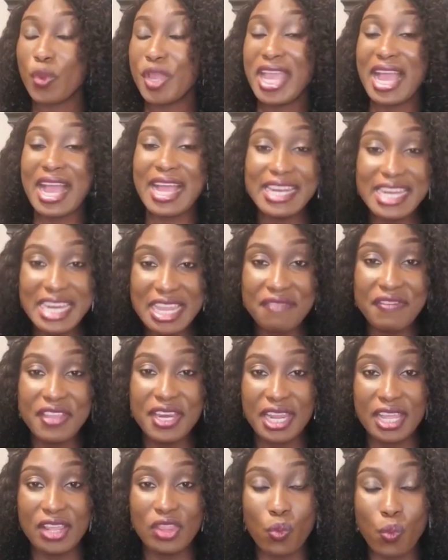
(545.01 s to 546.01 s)
We are
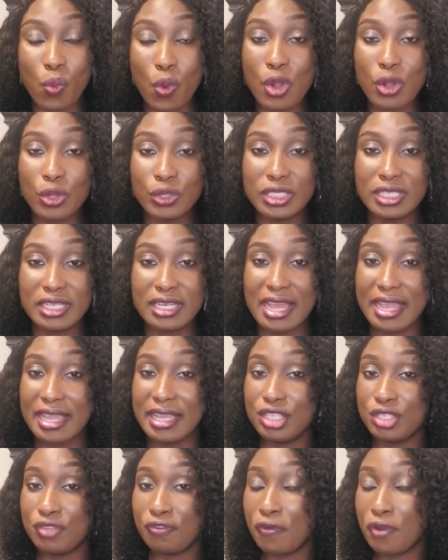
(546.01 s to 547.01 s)
living in a world that is